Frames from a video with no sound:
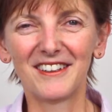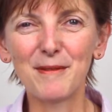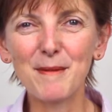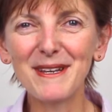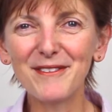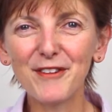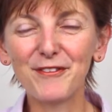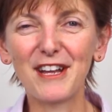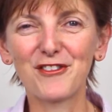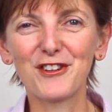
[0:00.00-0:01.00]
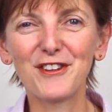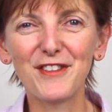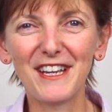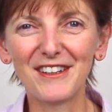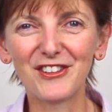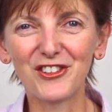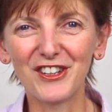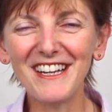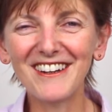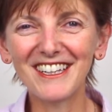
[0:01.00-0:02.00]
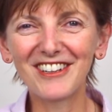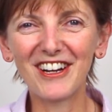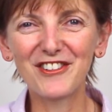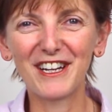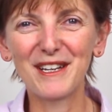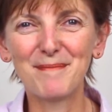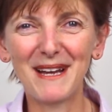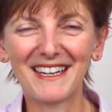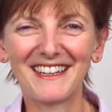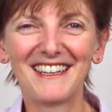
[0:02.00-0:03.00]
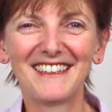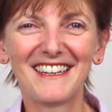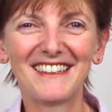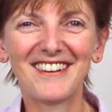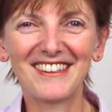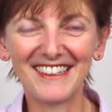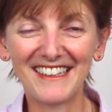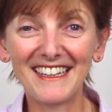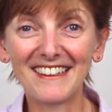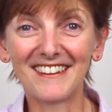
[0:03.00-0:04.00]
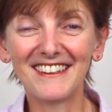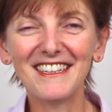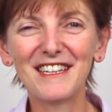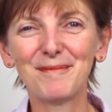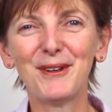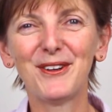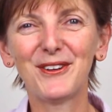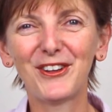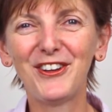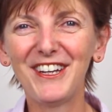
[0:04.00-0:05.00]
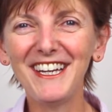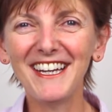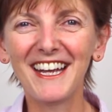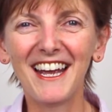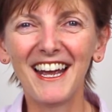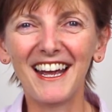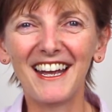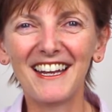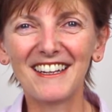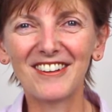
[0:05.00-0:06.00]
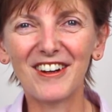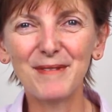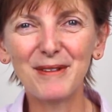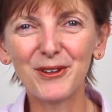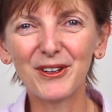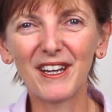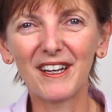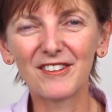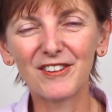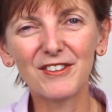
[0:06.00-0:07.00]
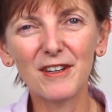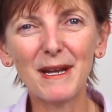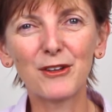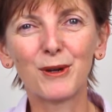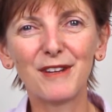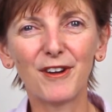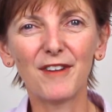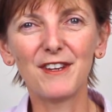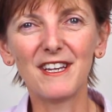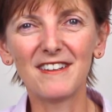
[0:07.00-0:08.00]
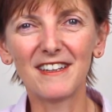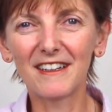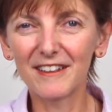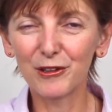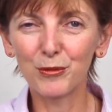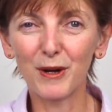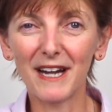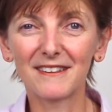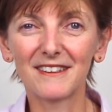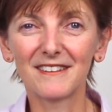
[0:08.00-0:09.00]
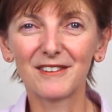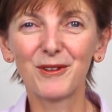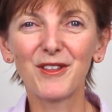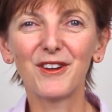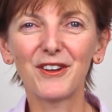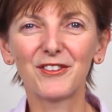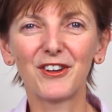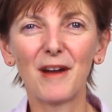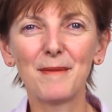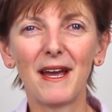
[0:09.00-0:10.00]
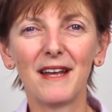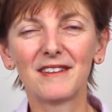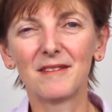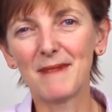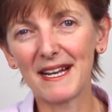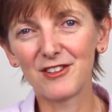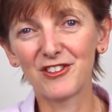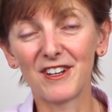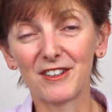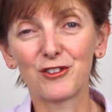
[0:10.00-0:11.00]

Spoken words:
I'm a bit of a veteran of the industry. I graduated back in 1989 at Murdoch Uni, and I've been working, so I've done about 25 years in clinical practice with a lot of time as a manager and a